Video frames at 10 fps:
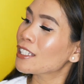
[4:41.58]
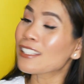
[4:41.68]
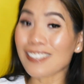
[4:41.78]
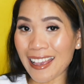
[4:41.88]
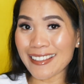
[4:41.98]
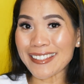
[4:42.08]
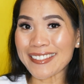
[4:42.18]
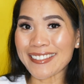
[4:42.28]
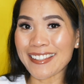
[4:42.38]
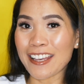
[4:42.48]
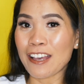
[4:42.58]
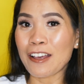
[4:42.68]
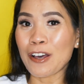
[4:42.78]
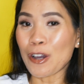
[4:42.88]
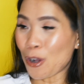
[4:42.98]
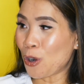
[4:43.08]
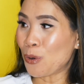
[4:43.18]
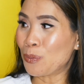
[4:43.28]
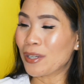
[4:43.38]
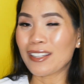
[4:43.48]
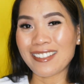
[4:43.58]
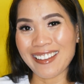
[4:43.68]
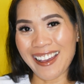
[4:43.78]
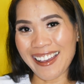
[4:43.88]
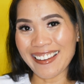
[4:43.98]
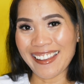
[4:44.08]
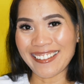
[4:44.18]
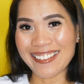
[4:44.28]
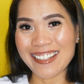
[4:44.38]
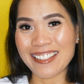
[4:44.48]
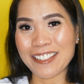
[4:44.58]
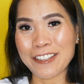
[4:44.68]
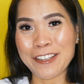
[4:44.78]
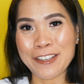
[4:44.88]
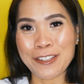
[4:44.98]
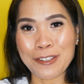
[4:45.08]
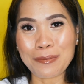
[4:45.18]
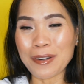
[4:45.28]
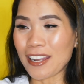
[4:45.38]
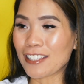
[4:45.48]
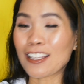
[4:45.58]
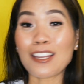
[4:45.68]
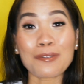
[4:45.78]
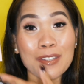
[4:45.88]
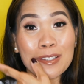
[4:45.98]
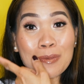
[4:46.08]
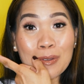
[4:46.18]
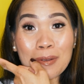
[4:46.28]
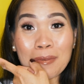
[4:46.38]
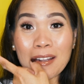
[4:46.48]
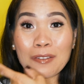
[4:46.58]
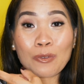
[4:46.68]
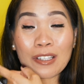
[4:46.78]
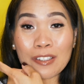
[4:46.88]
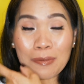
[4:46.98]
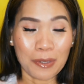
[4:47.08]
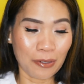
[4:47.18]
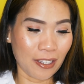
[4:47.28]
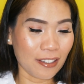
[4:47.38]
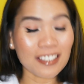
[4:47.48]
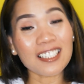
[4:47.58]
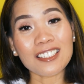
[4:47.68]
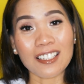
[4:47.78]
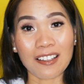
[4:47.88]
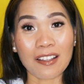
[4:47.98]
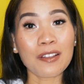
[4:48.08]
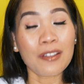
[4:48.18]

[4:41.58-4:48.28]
size of highlighter. Super nice. I love this beauty brand, Wonder Beauty. Such a